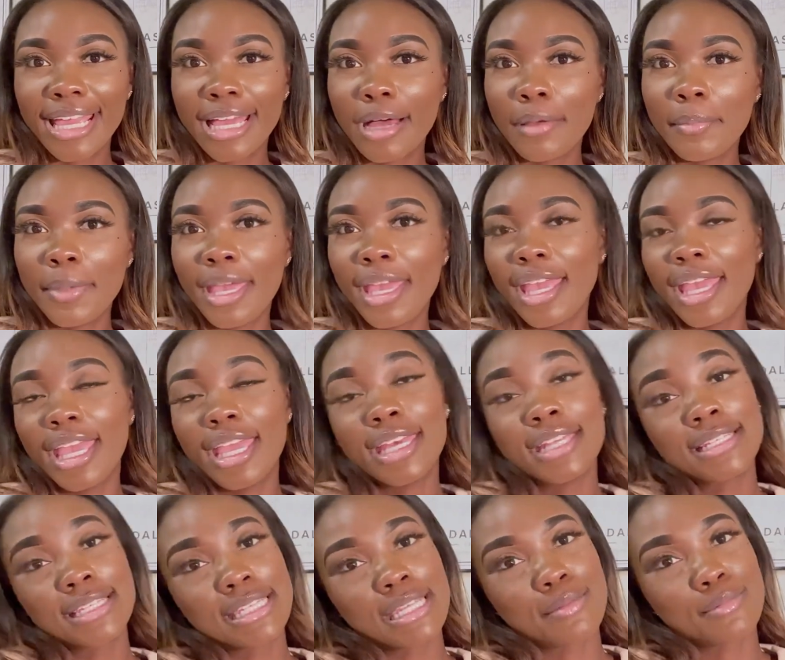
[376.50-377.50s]
comment,
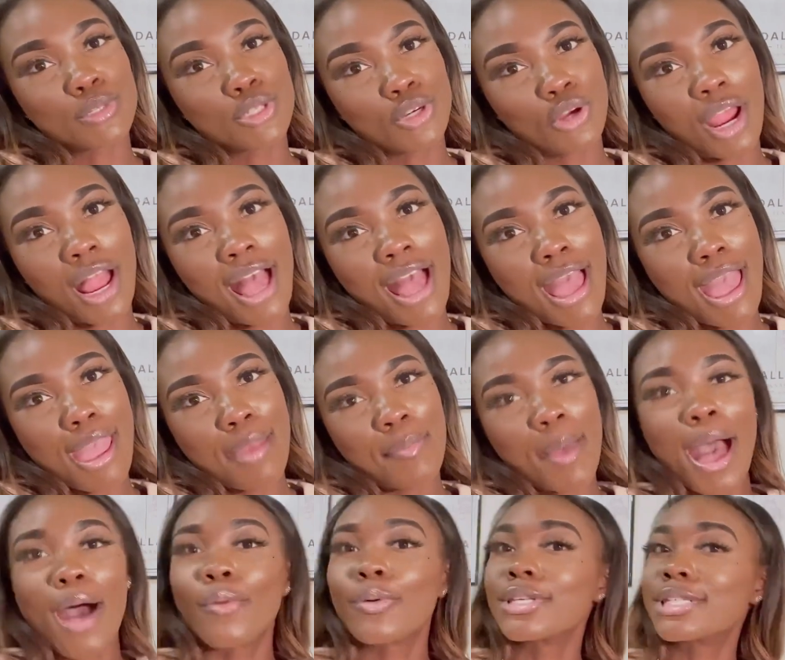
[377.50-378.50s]
and subscribe.
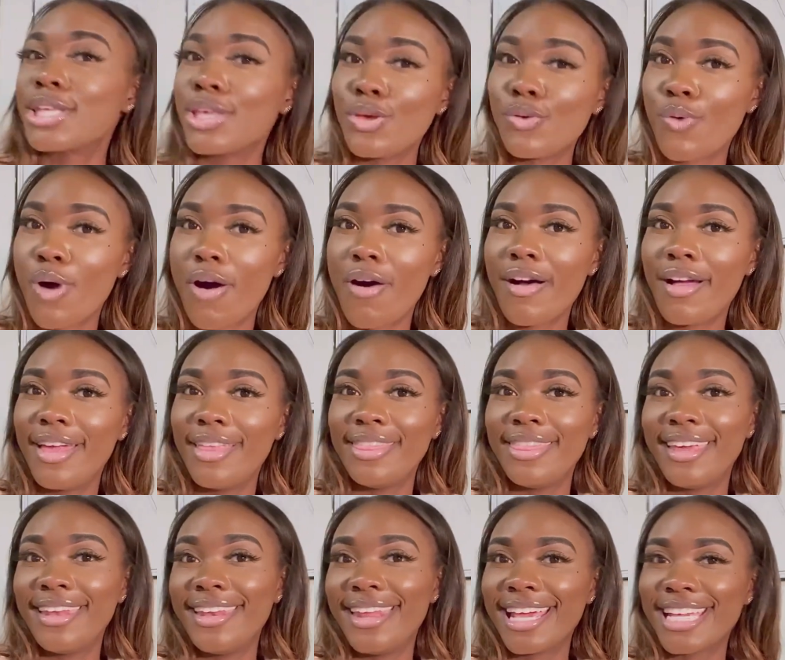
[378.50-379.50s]
I will see you all in
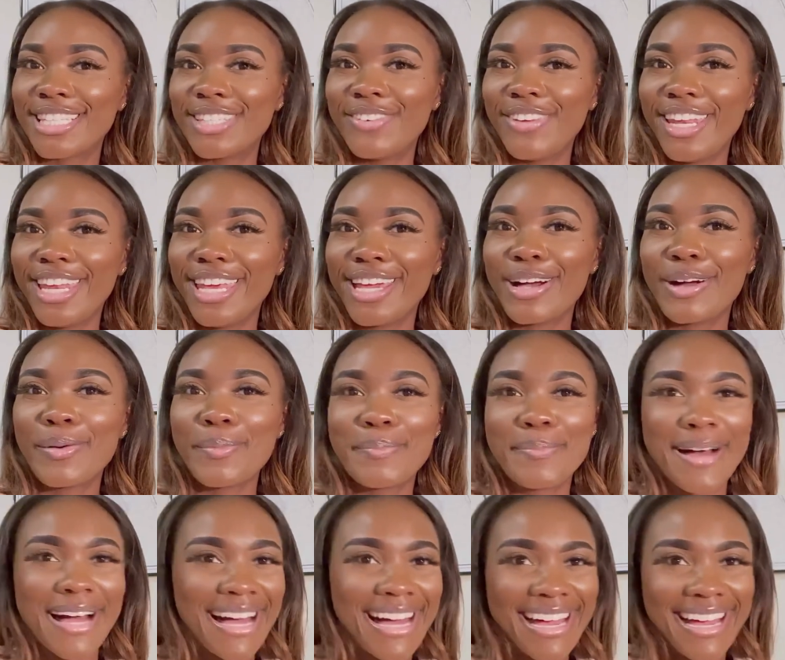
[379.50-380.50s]
the next video.
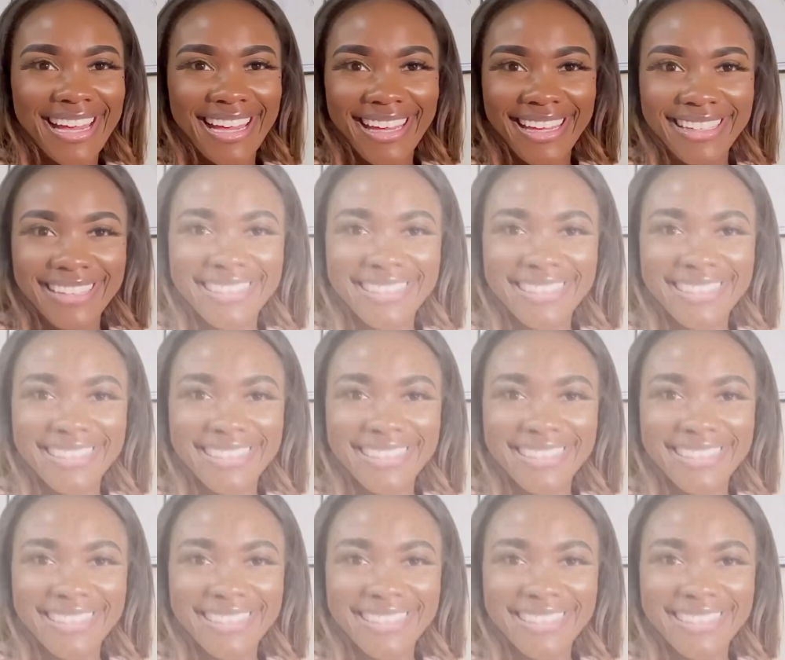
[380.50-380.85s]
Bye.